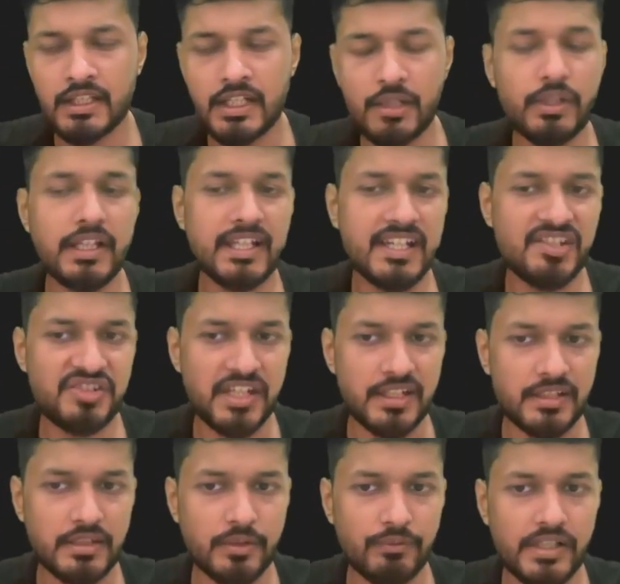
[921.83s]
It will again
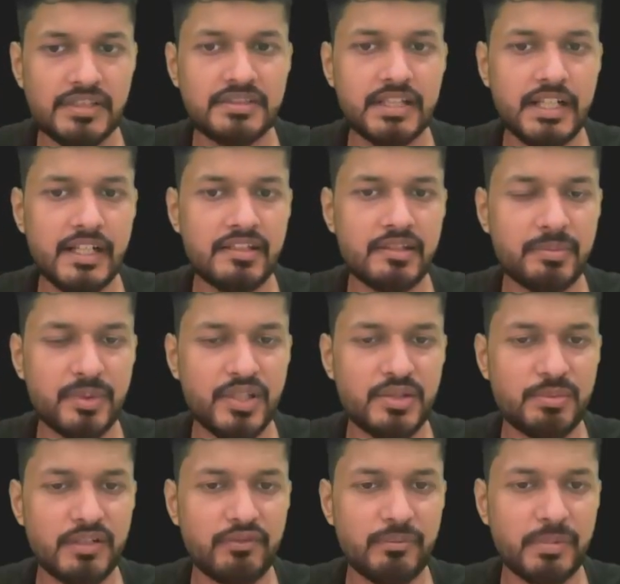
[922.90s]
check which thread is
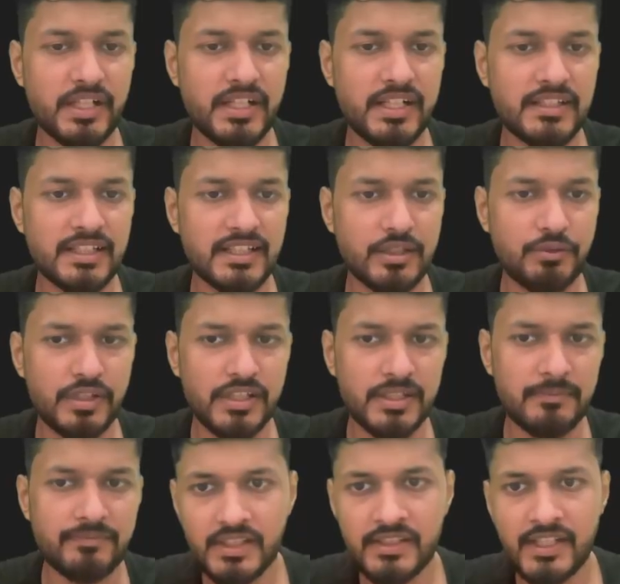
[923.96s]
responsible for printing the
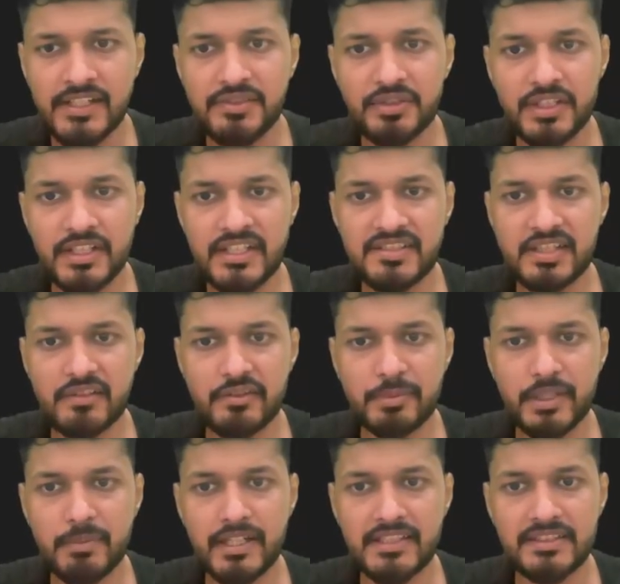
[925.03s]
counter, right? So it is
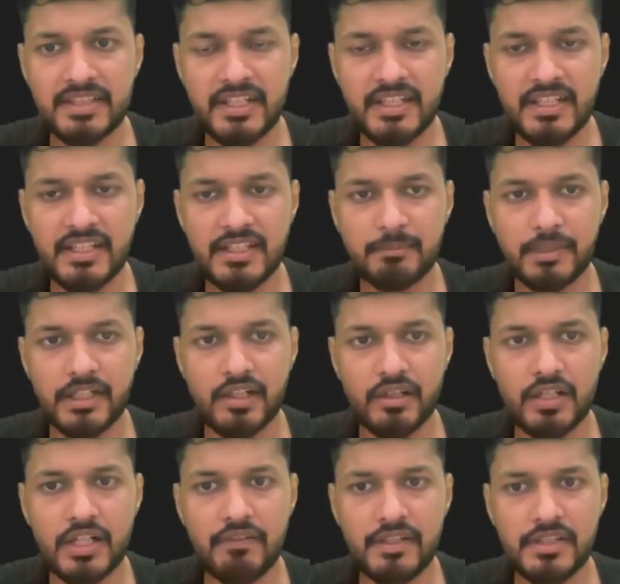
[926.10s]
divisible by 3 but
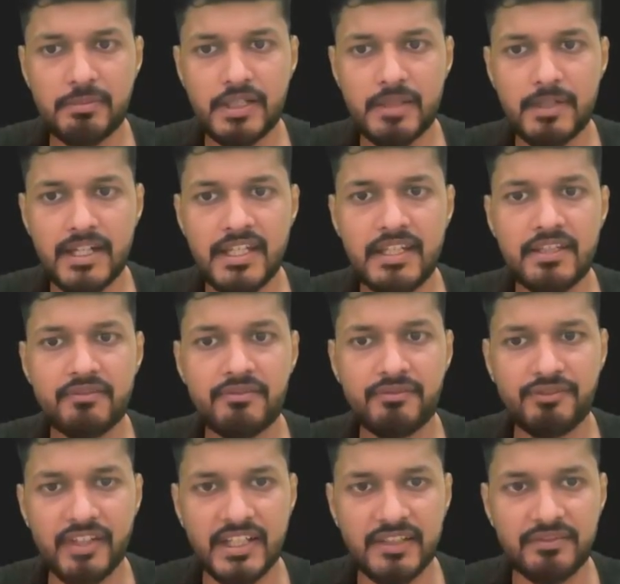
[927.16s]
not divisible by
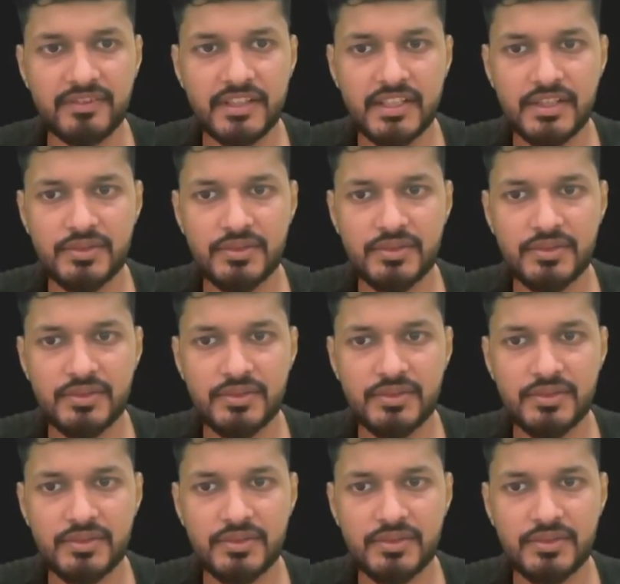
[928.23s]
5.